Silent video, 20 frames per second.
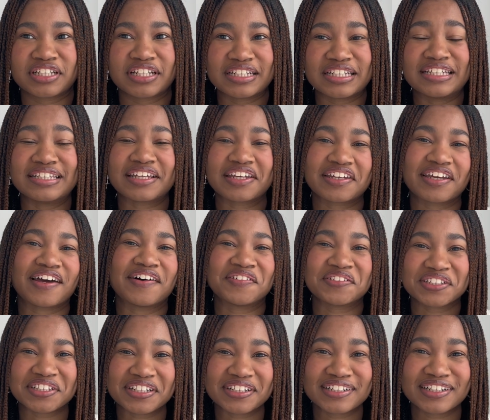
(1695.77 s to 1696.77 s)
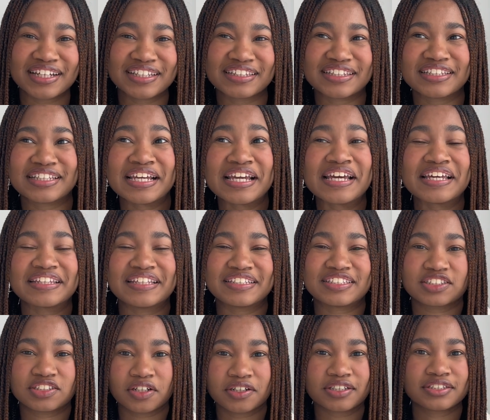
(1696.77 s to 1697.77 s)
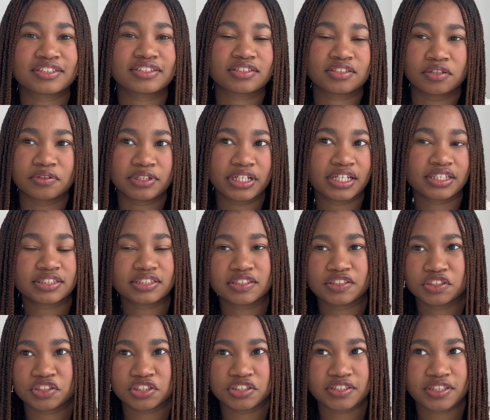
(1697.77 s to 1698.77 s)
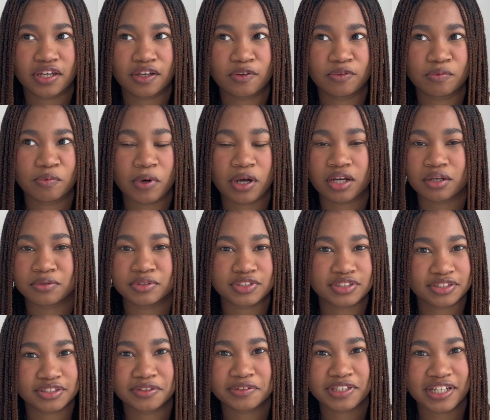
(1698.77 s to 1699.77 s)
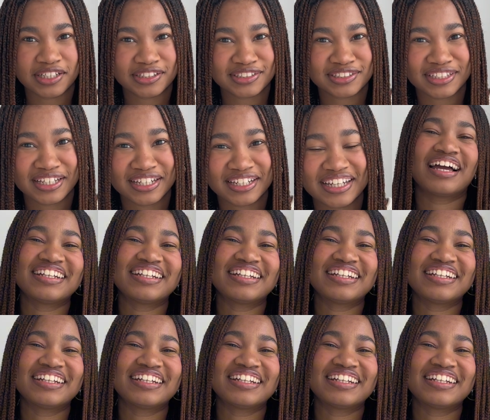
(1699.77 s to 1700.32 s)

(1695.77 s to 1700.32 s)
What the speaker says: and he like held her and they started slow dancing, and she's like, why are we slow dancing?